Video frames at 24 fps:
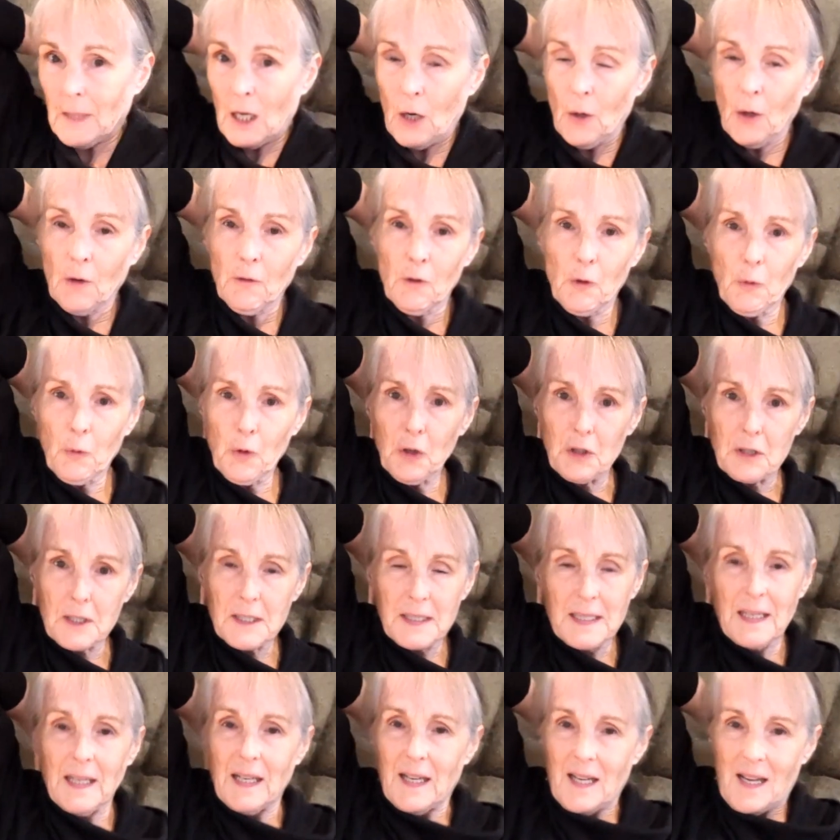However it
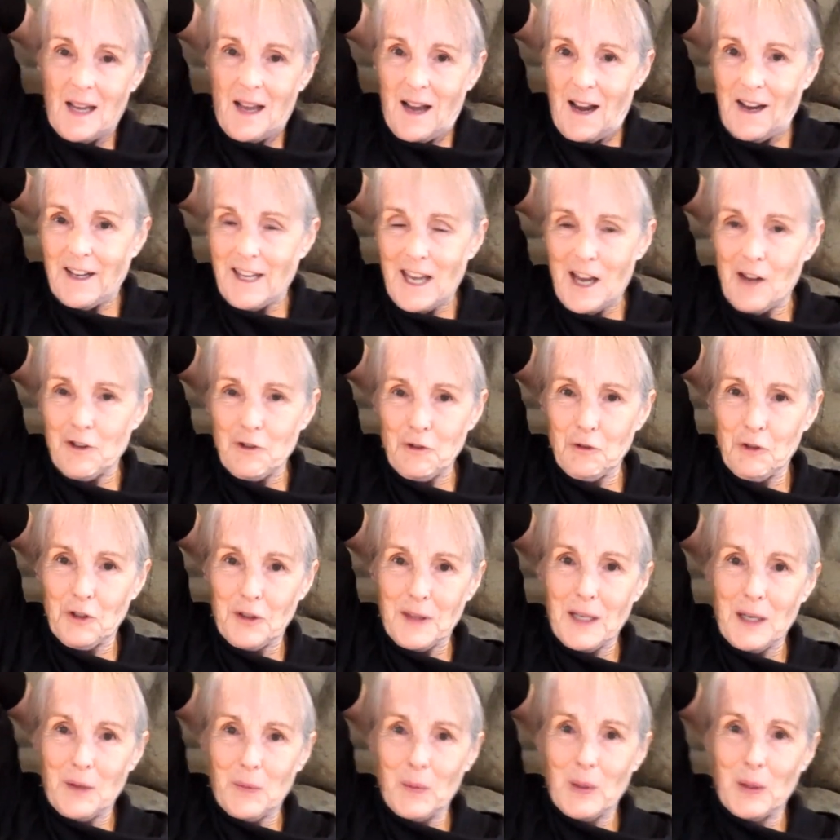works. I can't do
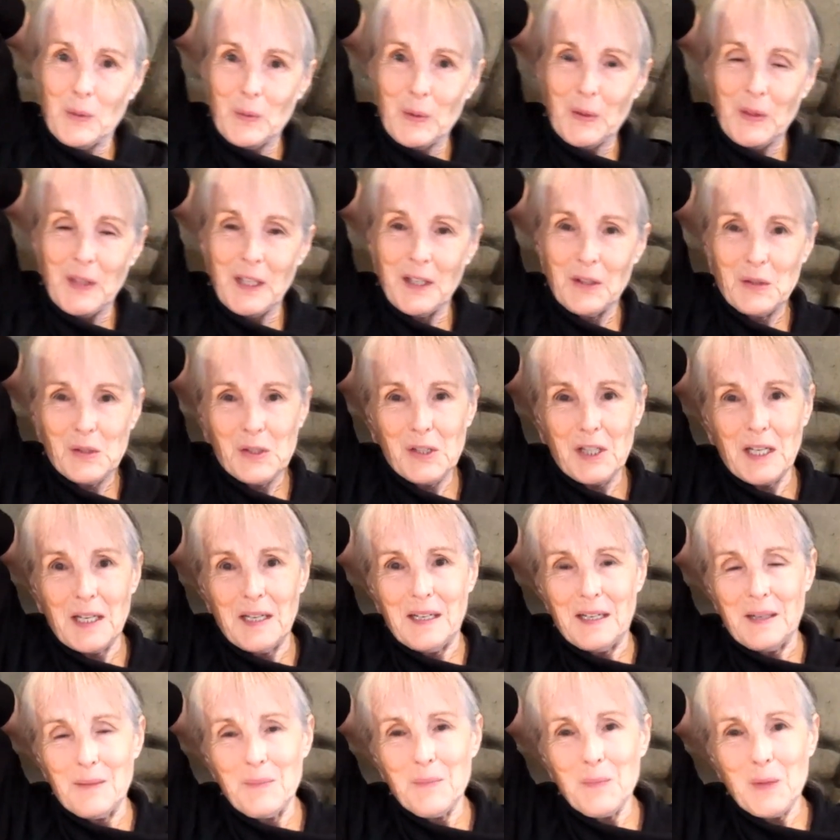it that well with the other
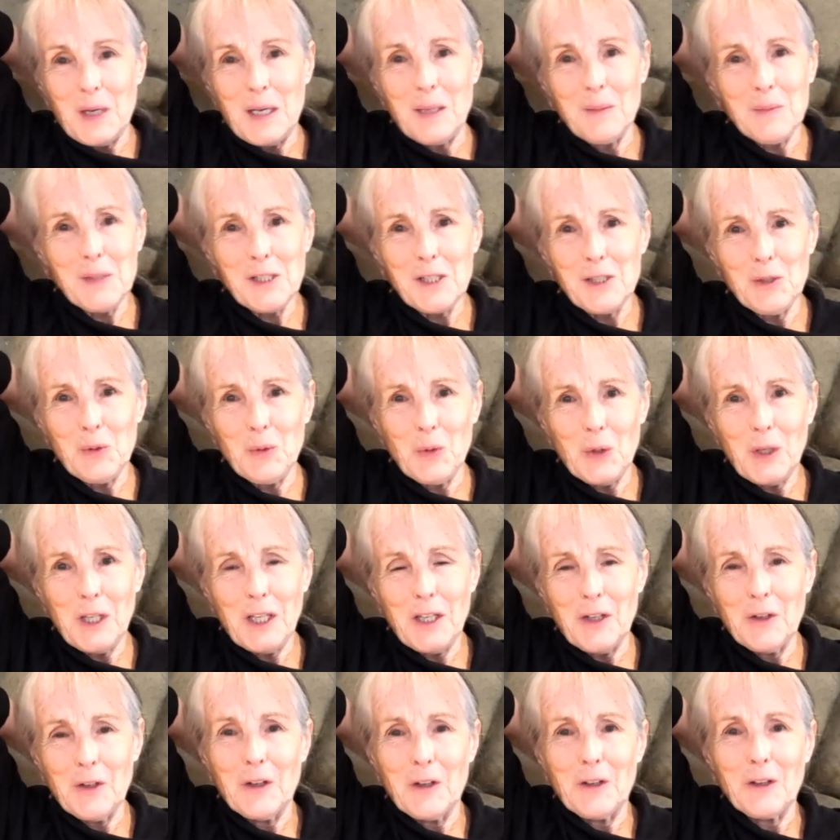side. I'm still
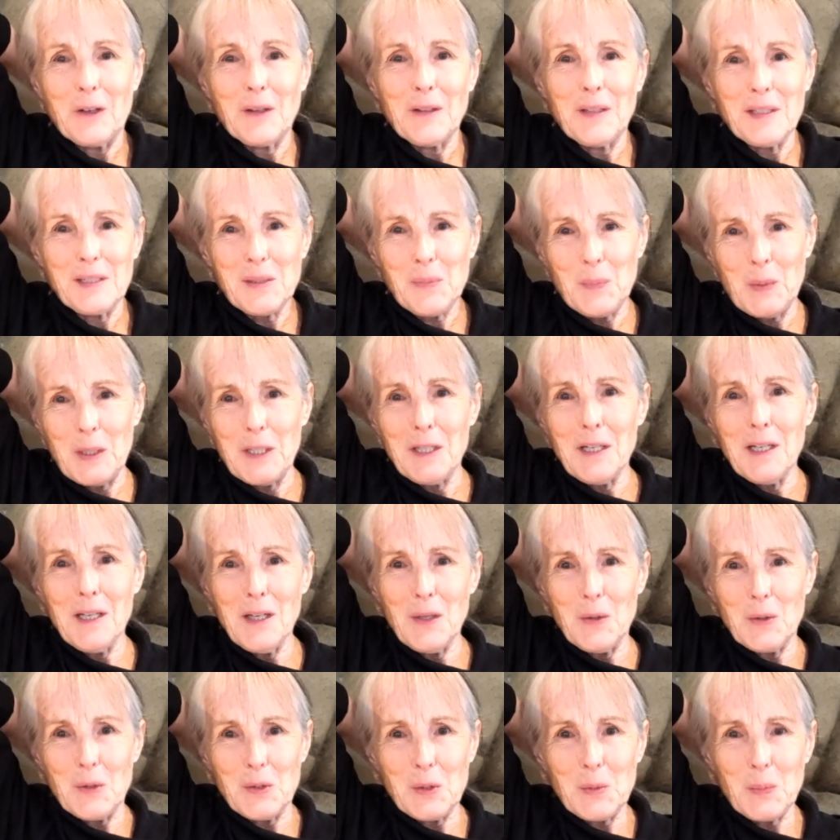working on it, and it's been
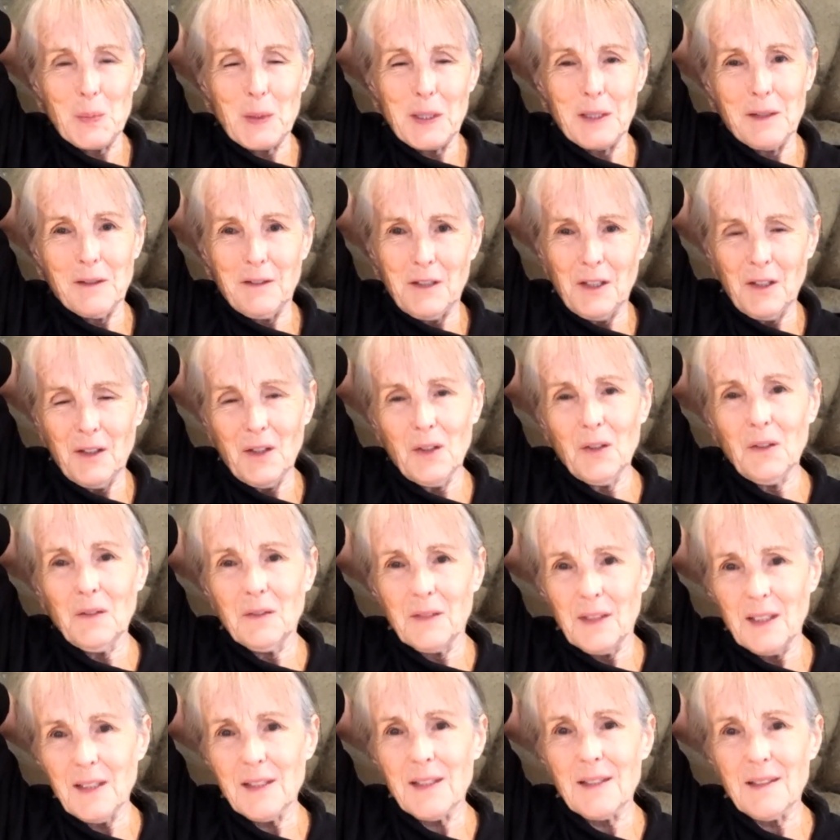years, but you know,
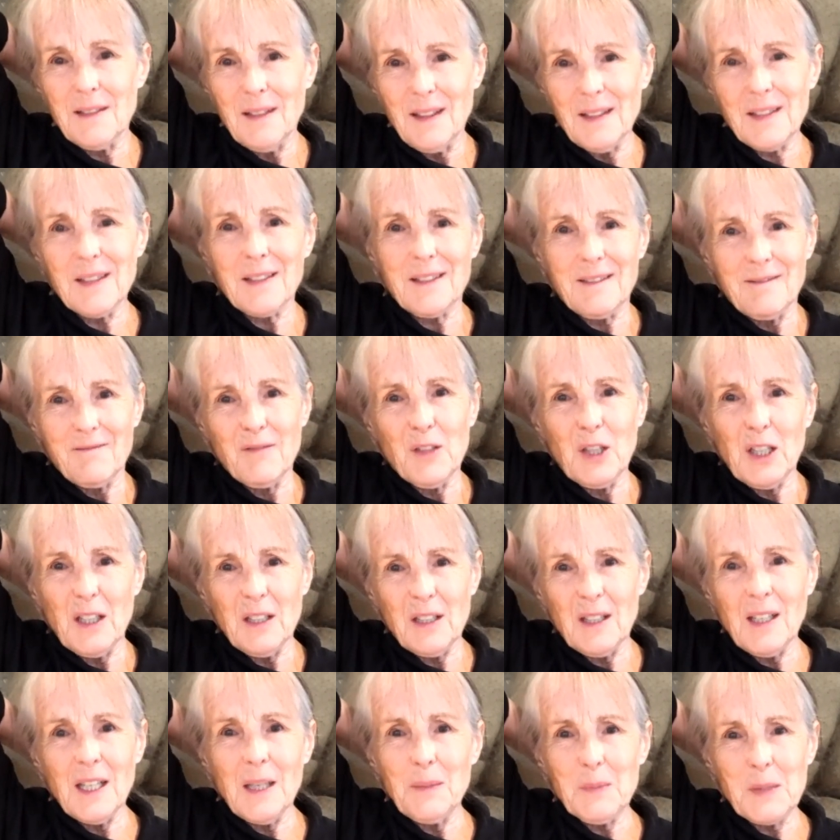
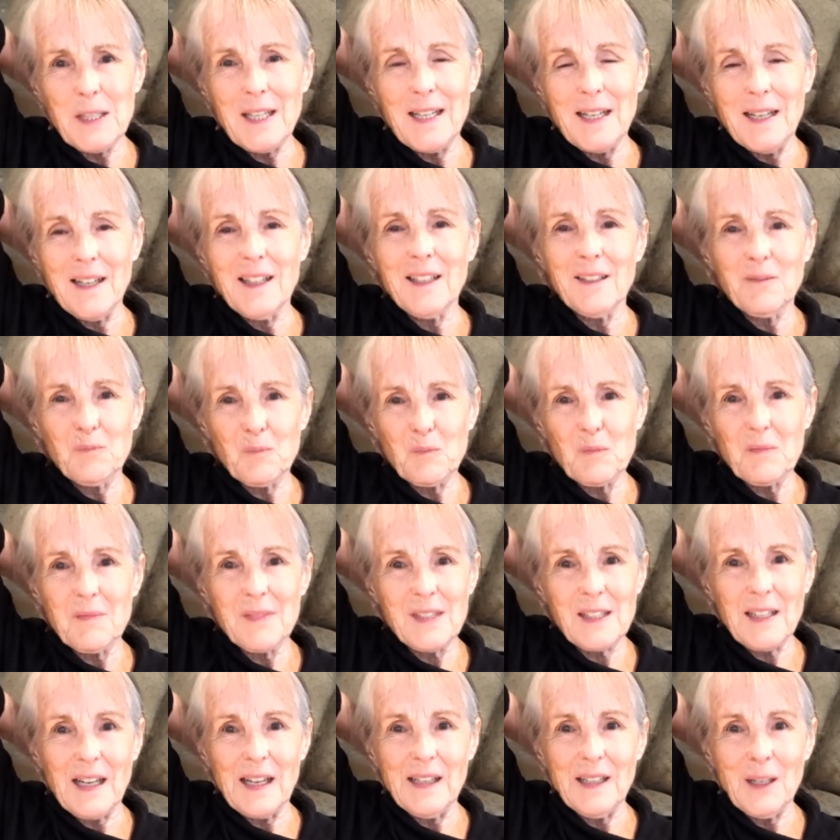it keeps getting
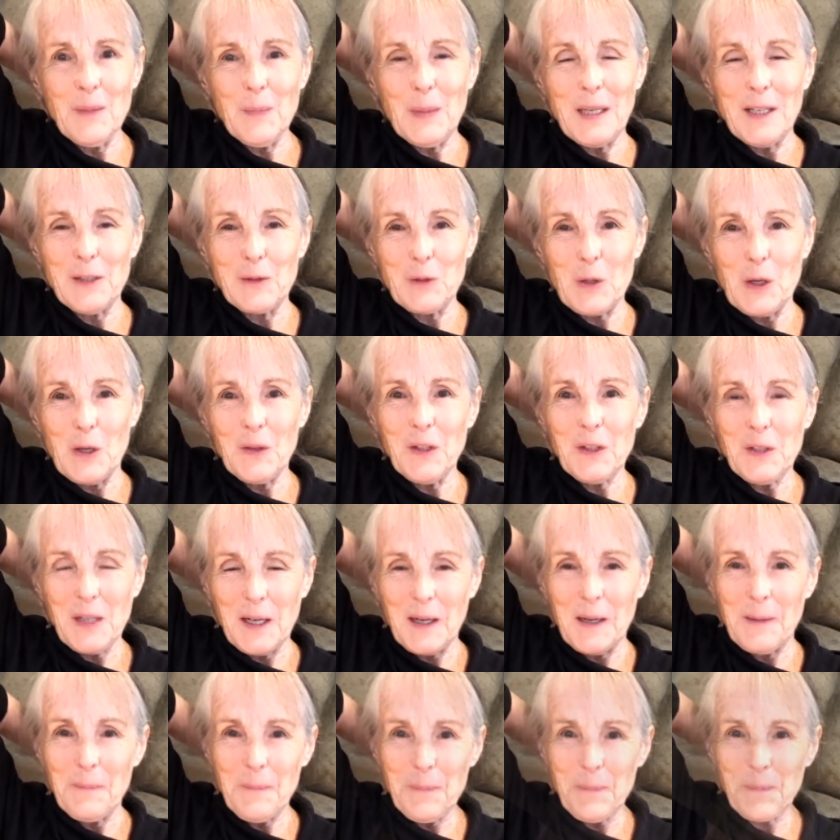slightly better all the
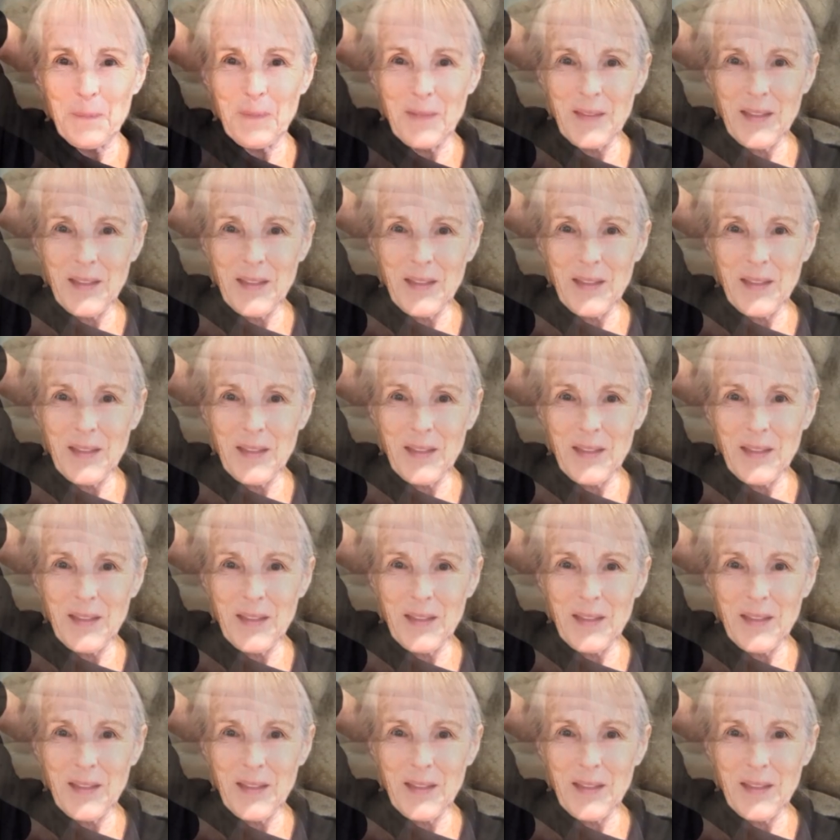time.